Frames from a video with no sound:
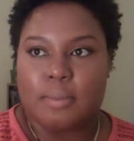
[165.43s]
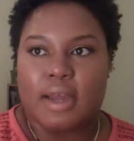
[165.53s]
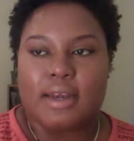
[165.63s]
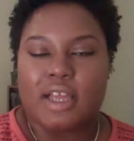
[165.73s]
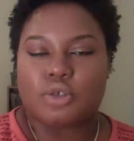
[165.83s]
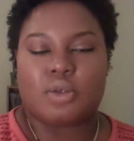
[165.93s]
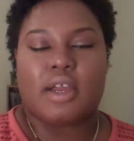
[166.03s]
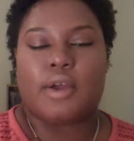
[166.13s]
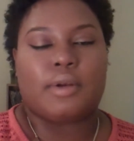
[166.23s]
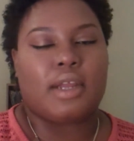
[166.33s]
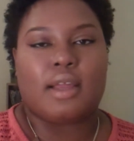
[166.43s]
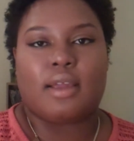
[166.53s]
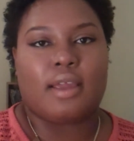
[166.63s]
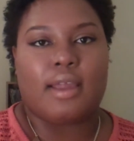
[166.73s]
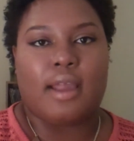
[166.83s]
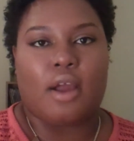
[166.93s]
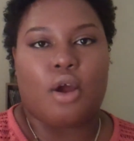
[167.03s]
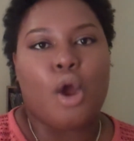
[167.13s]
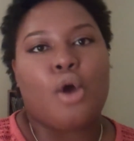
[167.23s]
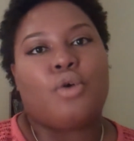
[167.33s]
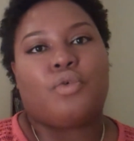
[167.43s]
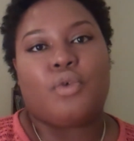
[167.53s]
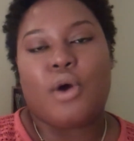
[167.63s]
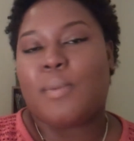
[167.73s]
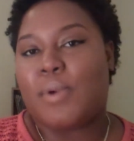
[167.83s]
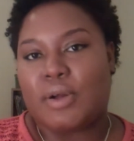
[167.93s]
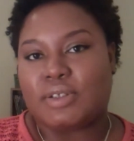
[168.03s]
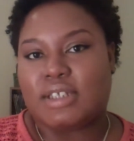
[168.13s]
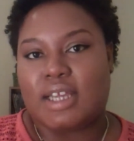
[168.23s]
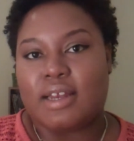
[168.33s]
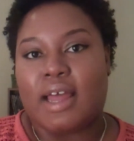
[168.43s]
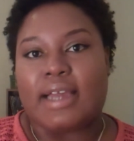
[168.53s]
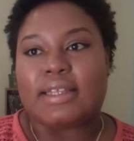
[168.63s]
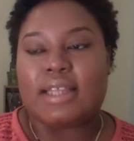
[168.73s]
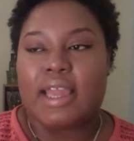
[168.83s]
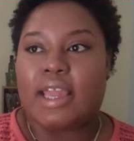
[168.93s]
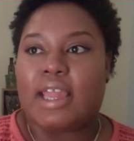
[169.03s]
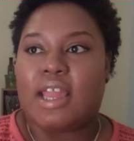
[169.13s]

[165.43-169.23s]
My natural hair didn't care for protein like that,